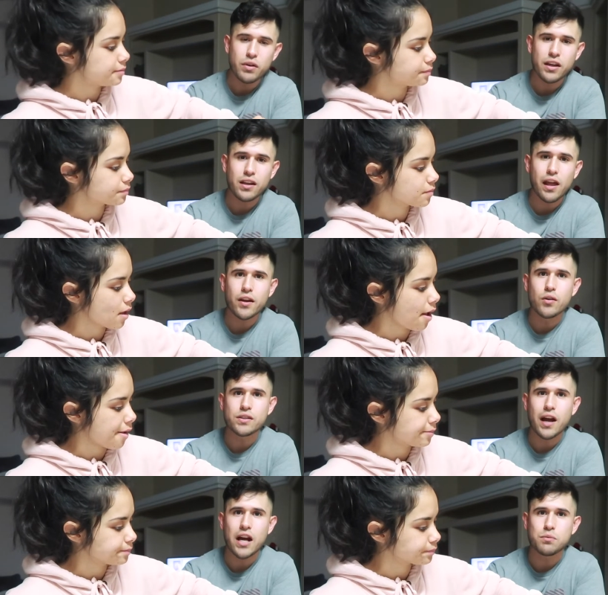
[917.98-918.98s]
Speaker 1: me, he like goes
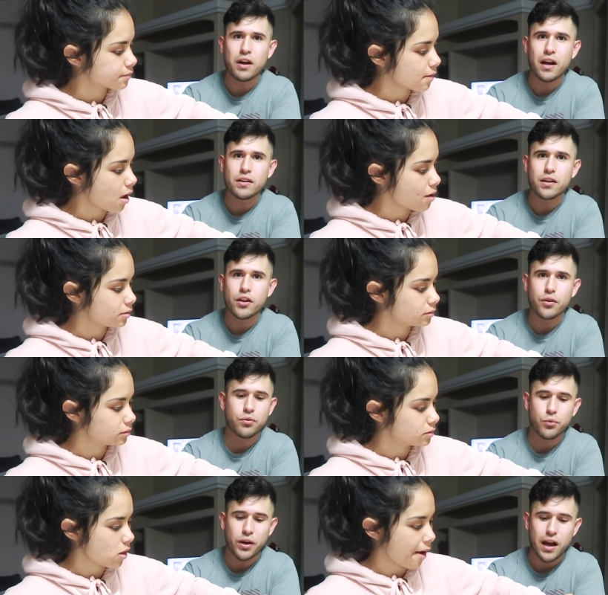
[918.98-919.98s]
and hides behind the other
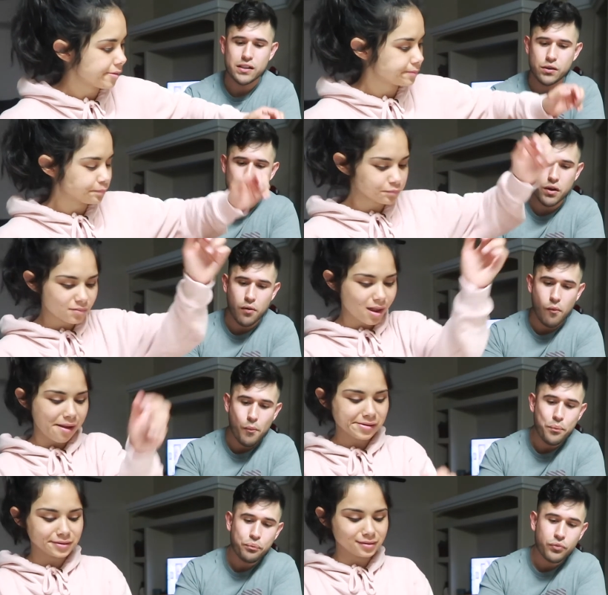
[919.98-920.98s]
three guys he was with.
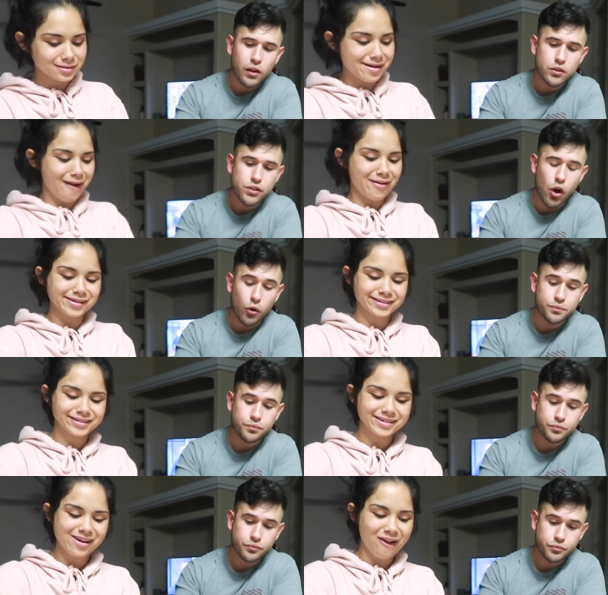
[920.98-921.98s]
So
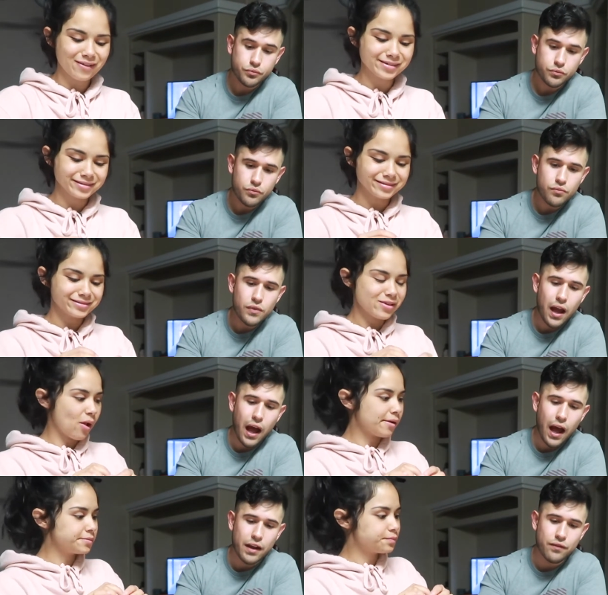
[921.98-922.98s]

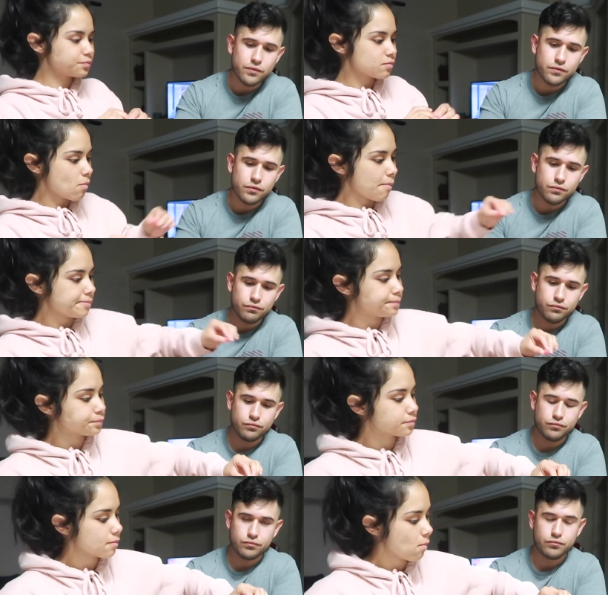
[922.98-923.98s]
I
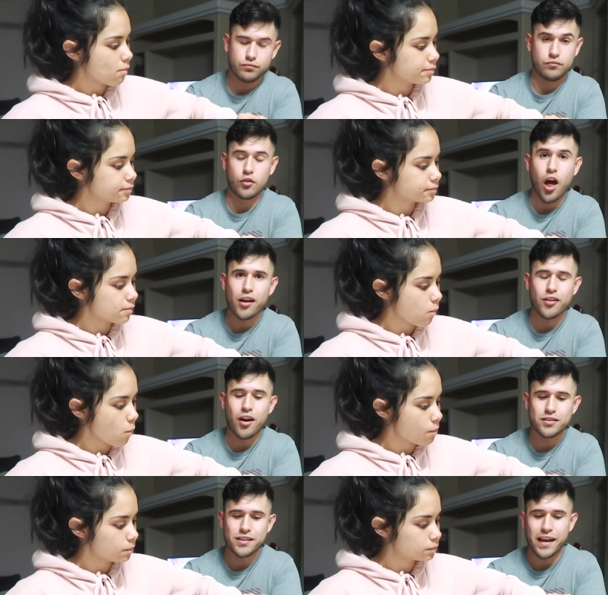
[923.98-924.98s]
locked
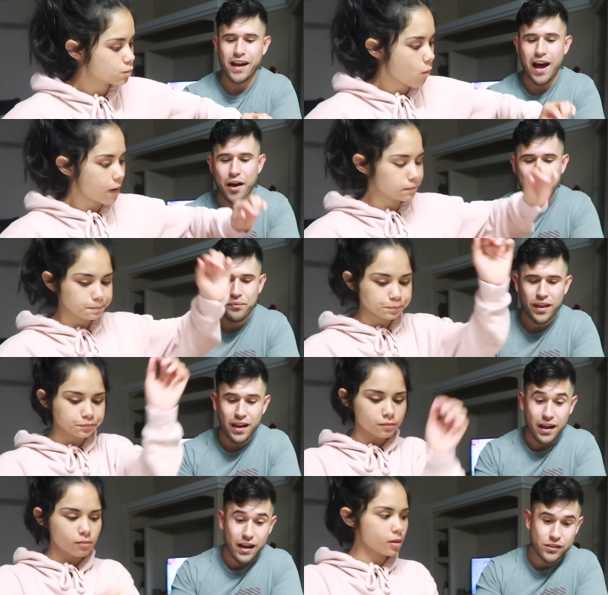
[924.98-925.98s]
onto that guy,
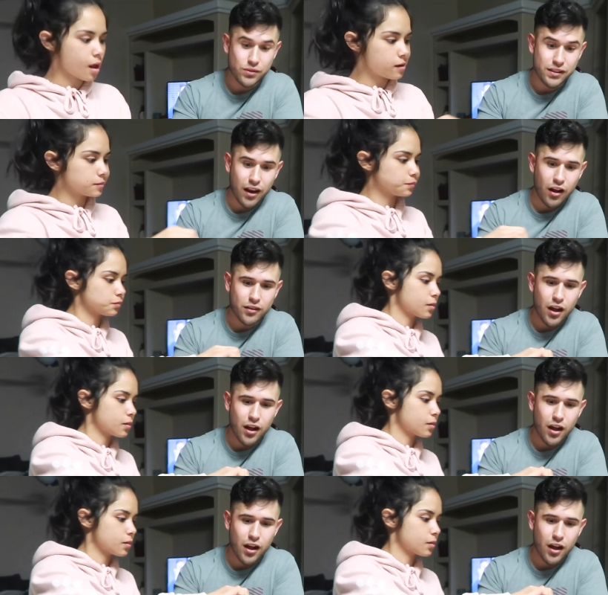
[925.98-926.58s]
and as soon as I locked